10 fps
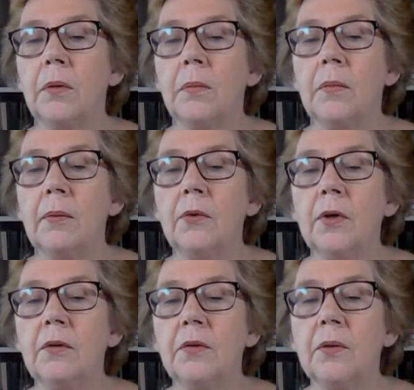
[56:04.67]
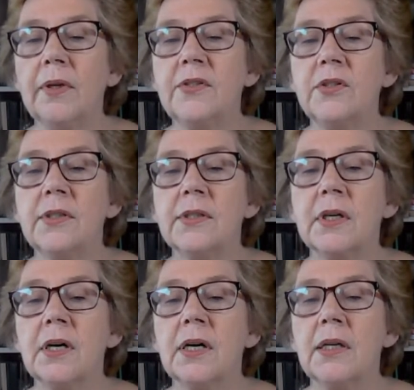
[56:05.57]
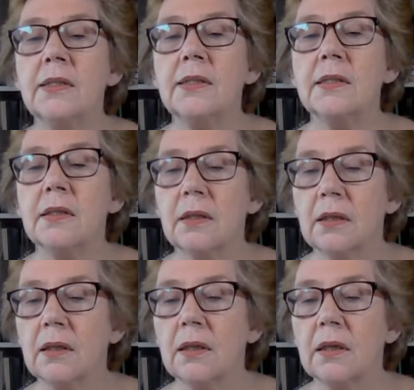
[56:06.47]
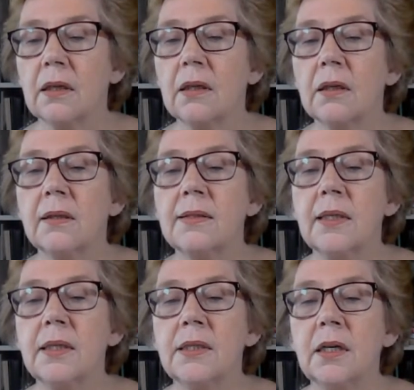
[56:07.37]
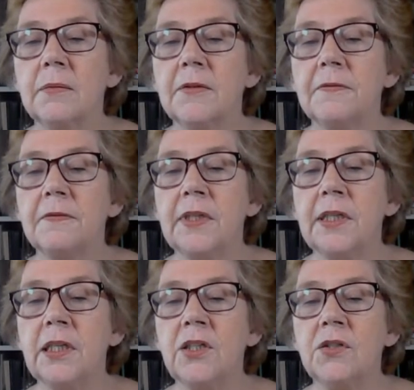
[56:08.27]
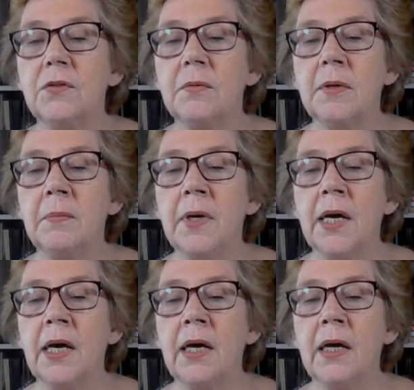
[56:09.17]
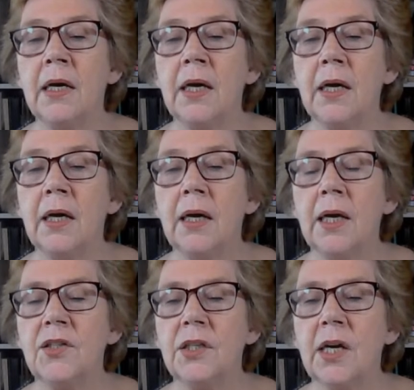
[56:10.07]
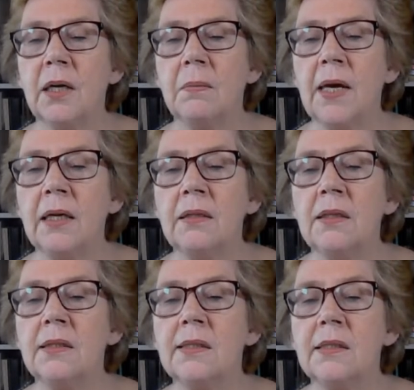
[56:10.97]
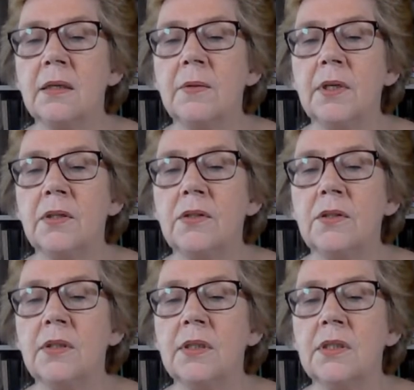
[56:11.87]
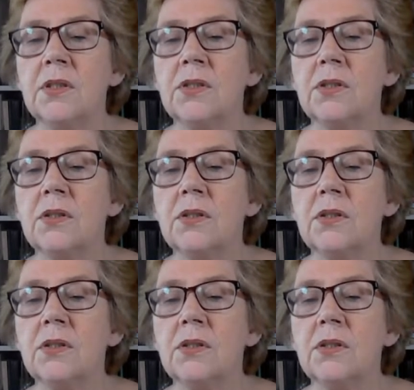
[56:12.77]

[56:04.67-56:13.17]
I'm looking for questions, guys. It's nearly time to finish. Remember, hashtag magnets so we can do this.